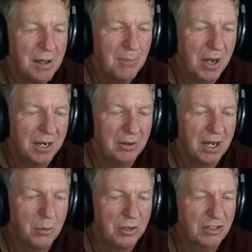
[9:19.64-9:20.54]
But
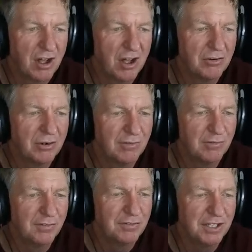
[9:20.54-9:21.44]
uh, with
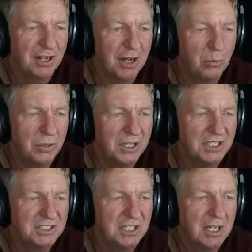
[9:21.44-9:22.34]
150 knot
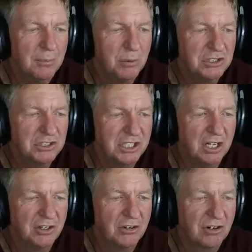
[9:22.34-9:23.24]
winds pushing
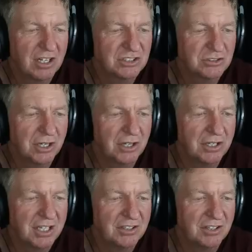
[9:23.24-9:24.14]
under
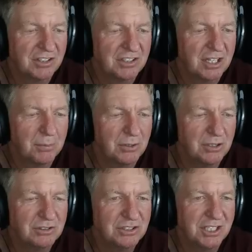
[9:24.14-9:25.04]
Australia and to the tip of
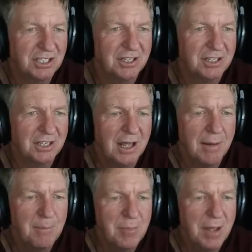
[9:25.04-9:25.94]
New Zealand,
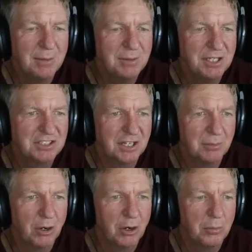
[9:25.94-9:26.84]
maybe
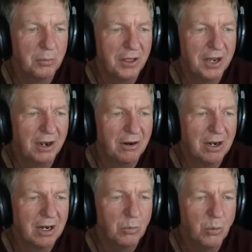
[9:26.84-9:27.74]
some hope there.
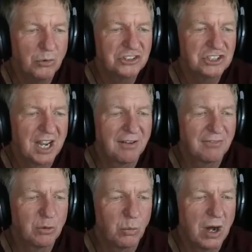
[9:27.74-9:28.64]
We'll just have
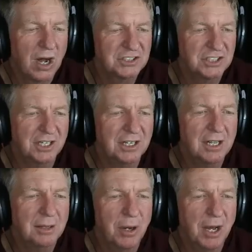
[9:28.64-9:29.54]
to watch it.
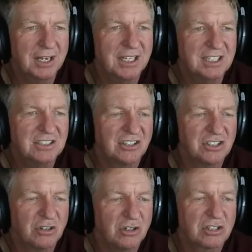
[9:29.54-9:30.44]
But it
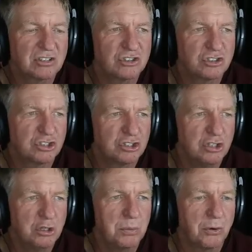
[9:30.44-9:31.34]
doesn't look
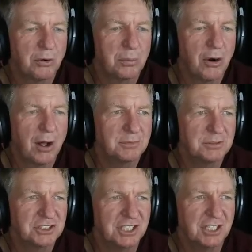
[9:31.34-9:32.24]
super
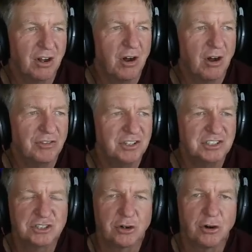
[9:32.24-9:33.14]
promising on this
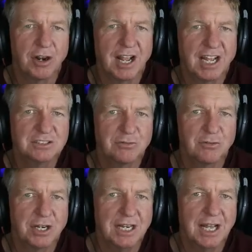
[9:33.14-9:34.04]
chart as of
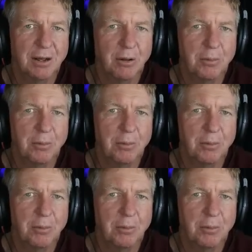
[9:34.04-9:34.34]
right now.